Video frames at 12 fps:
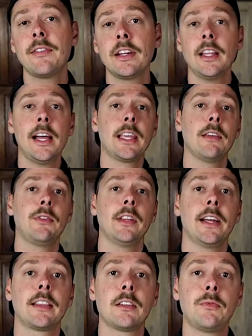Give it a like if you
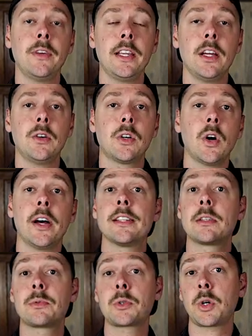like this video. Go ahead
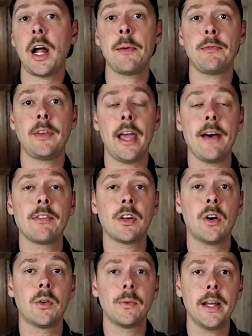and subscribe if you haven't
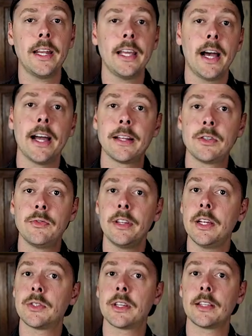already. I do
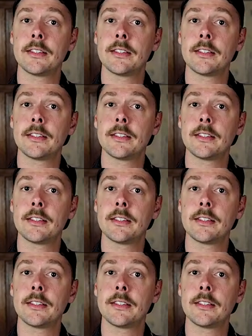videos